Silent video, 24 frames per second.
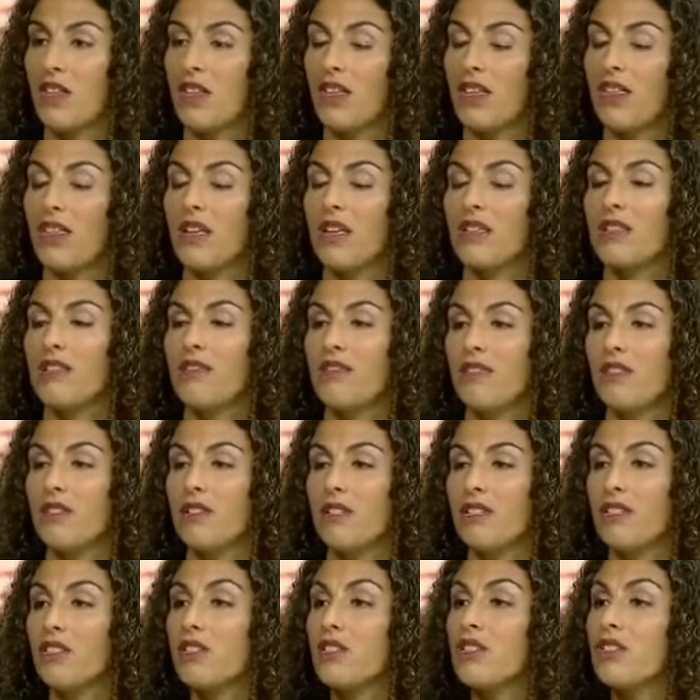I think that's a
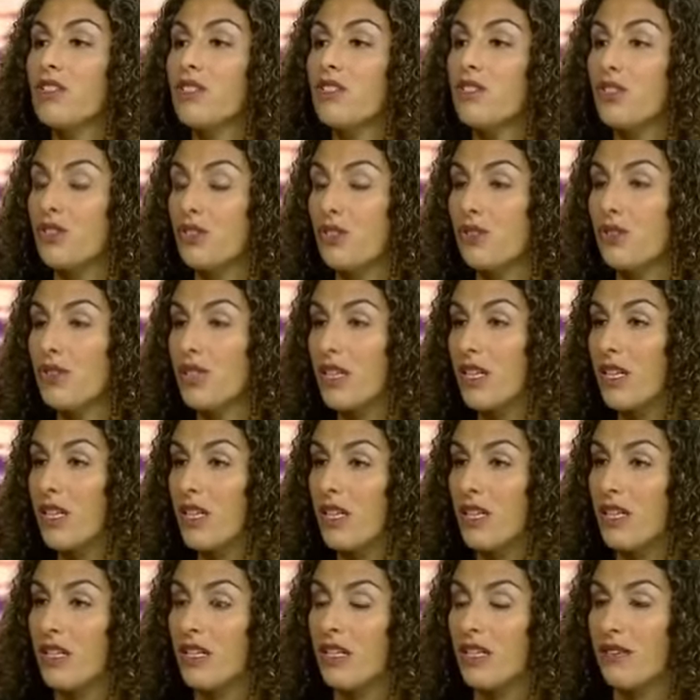very
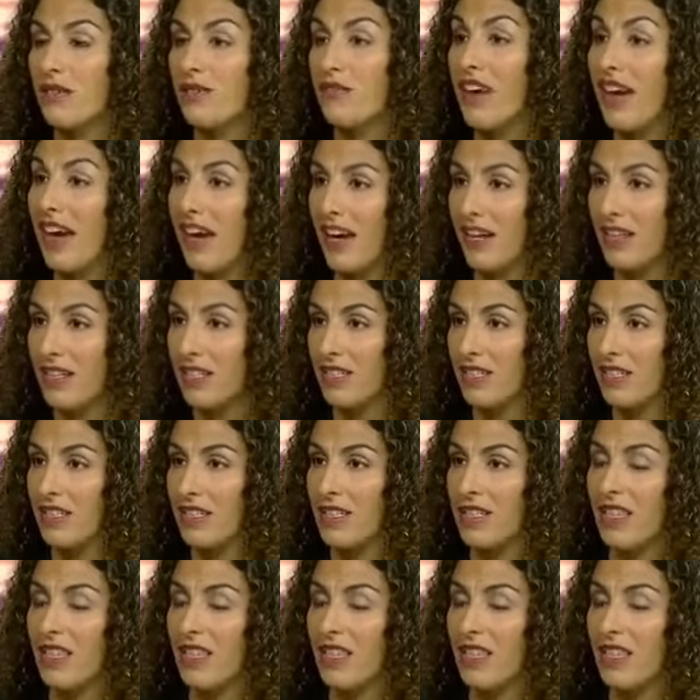disconcerting fact,